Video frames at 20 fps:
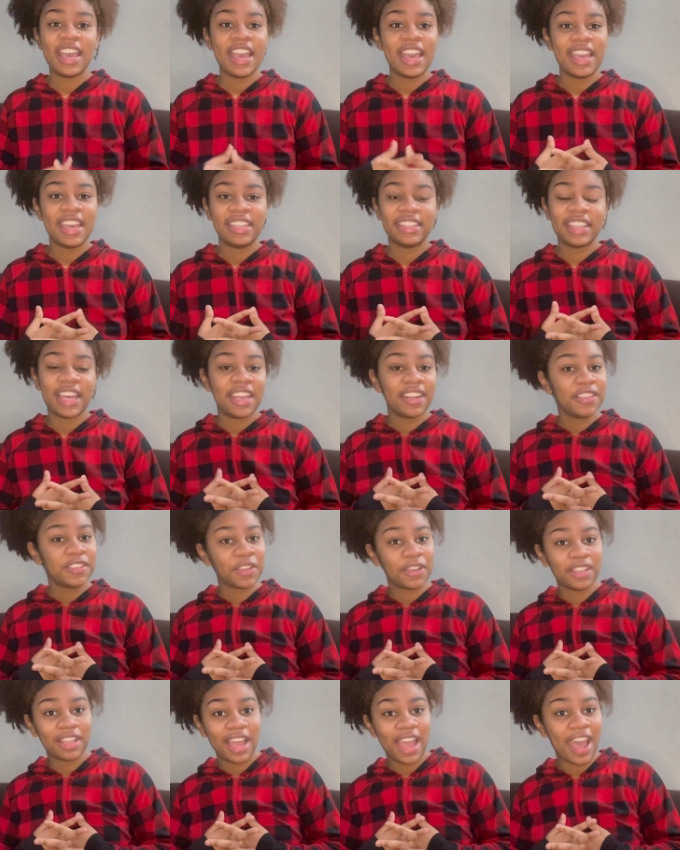And that is
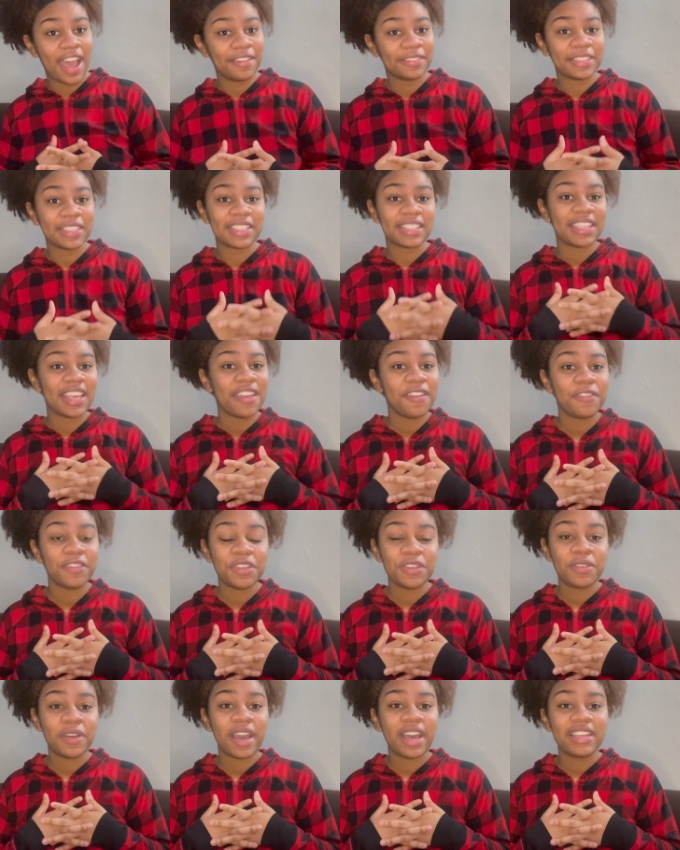all I have to say for
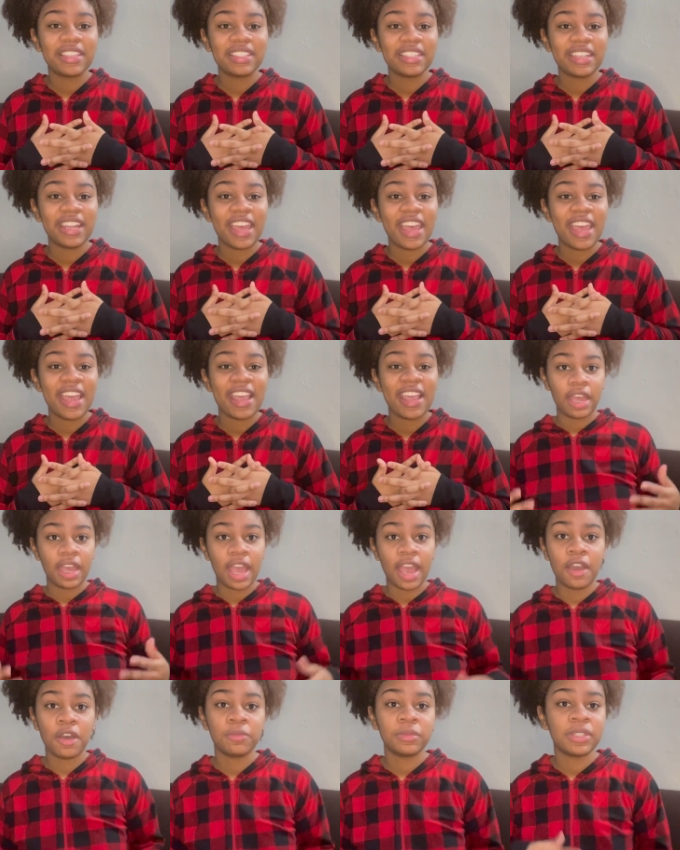you guys today.
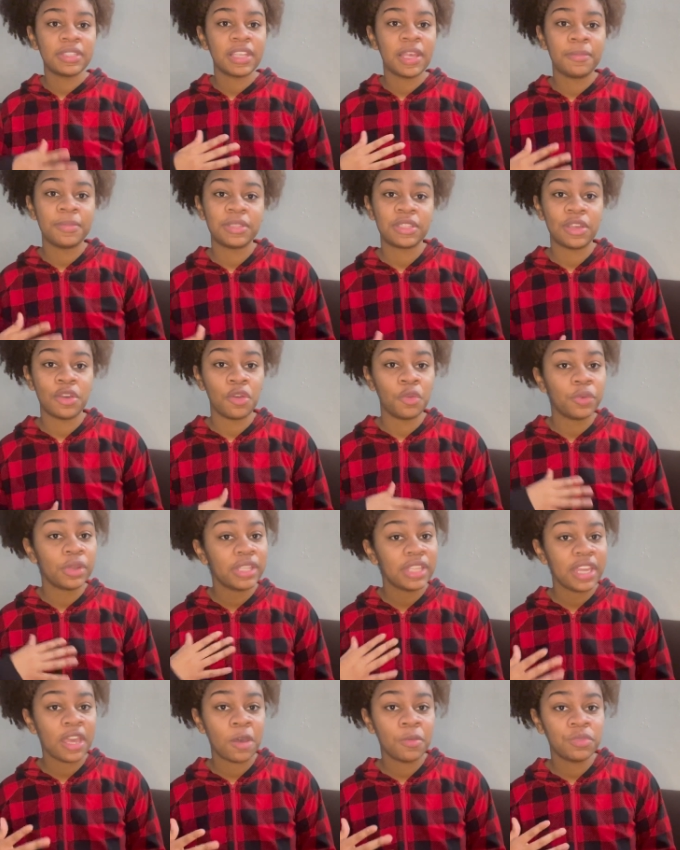I hope this episode
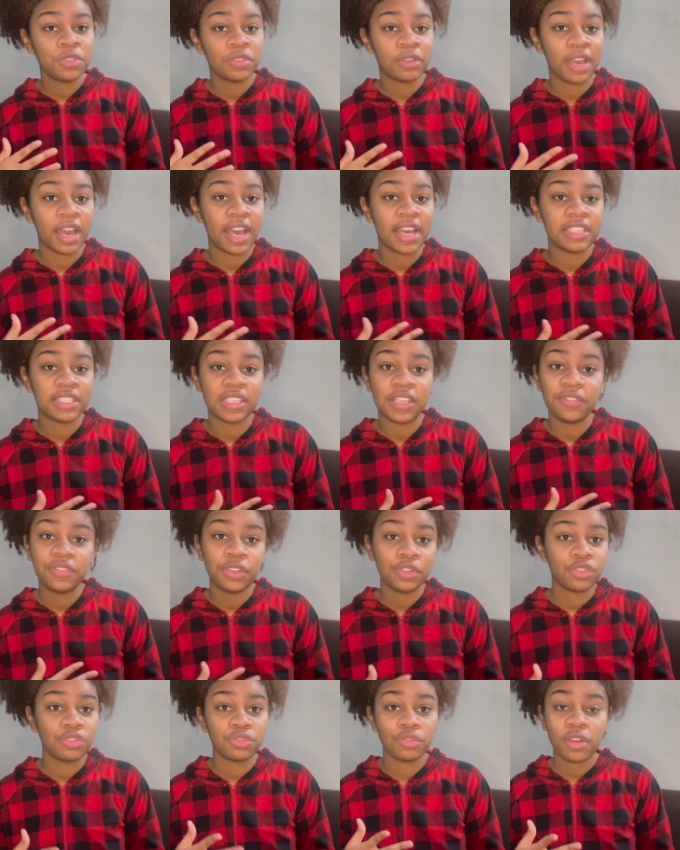really helps you guys if
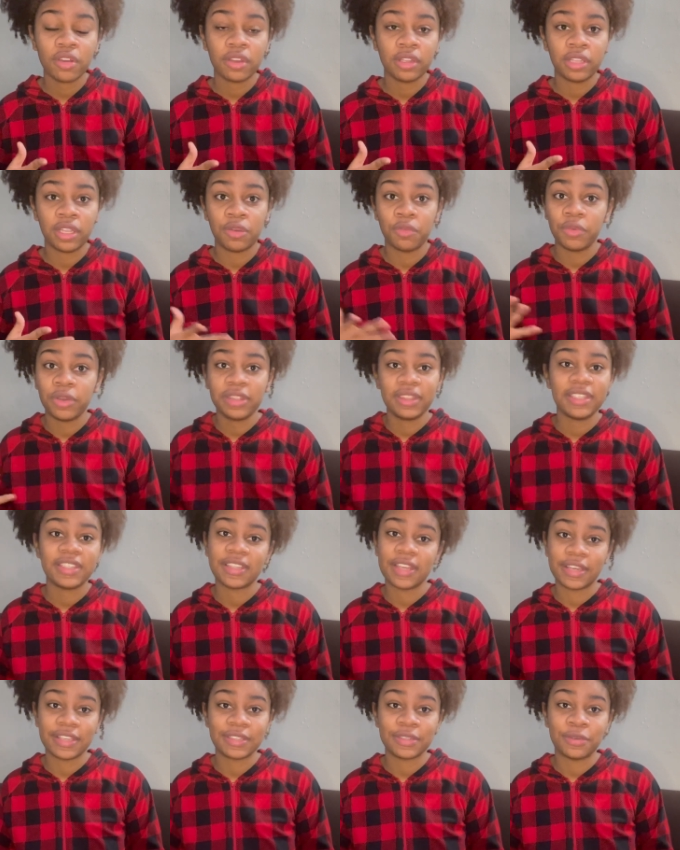you're struggling with this
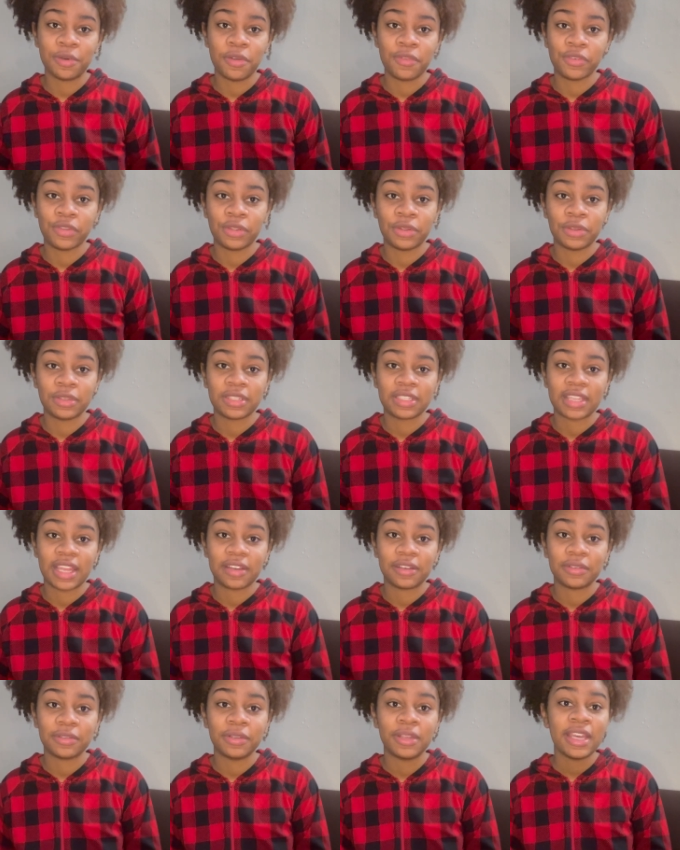hustle overload
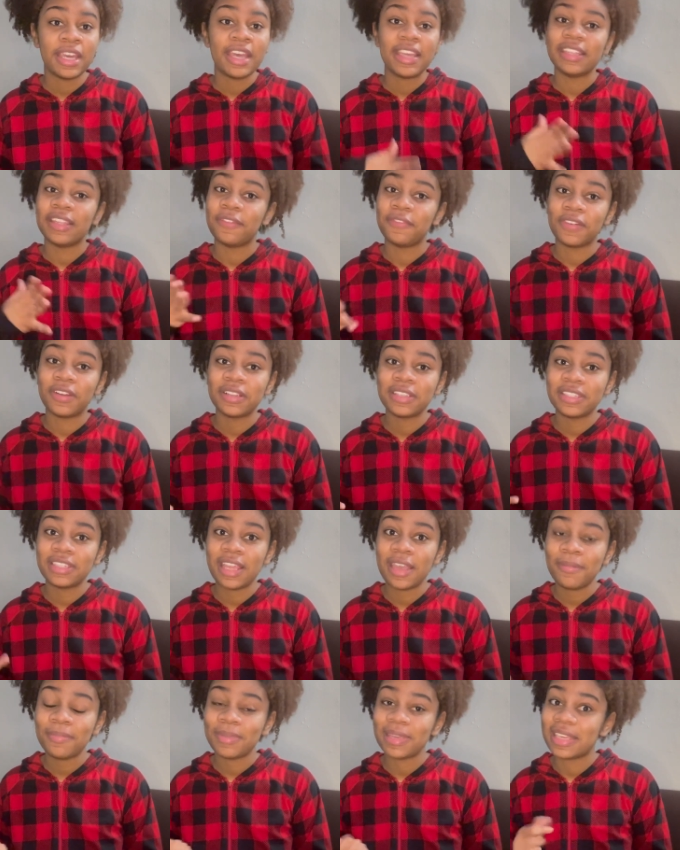cycle. The first
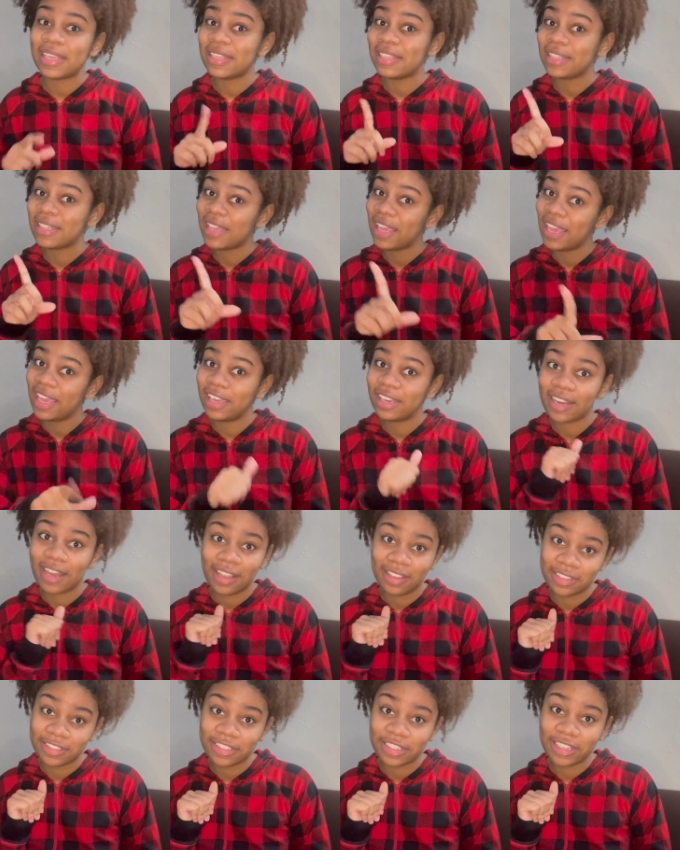step is
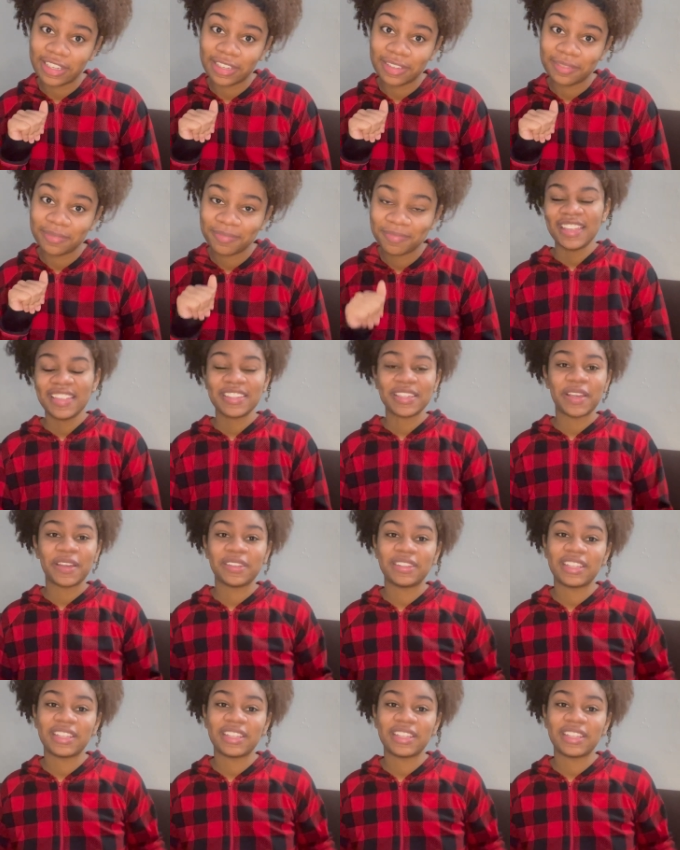acknowledging it. So